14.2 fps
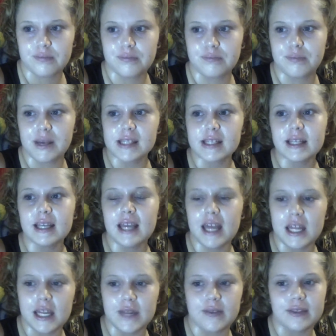basically
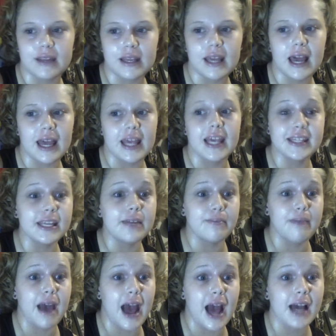anything that, isn't
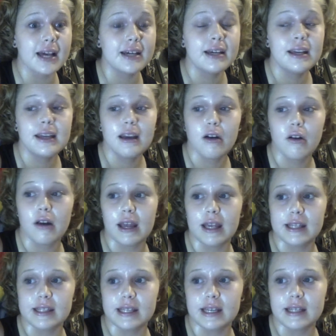MAC or
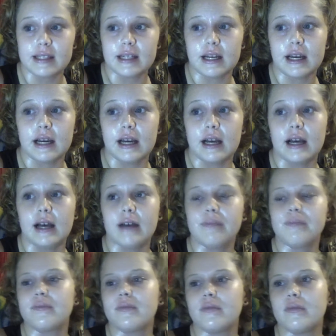isn't,
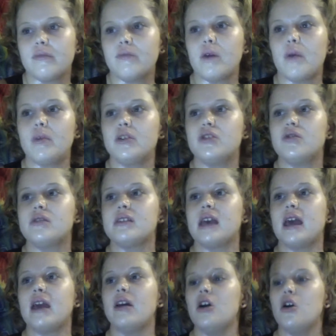what would you
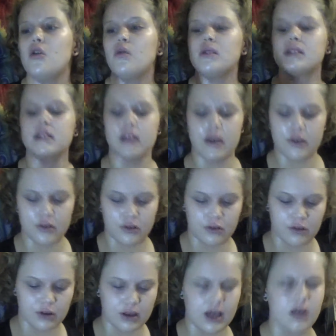say? What's
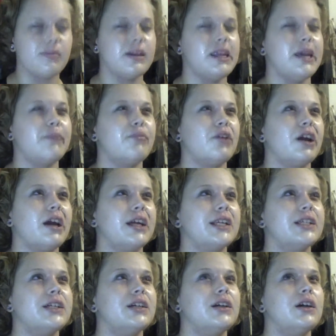another kind of medium brand?
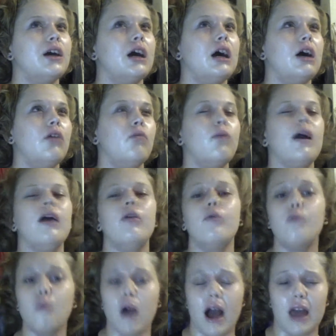Wet
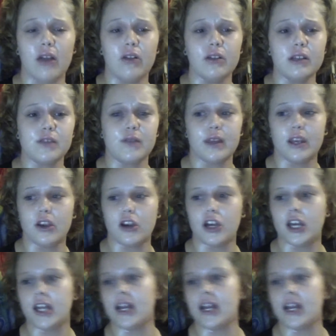n Wild is really good.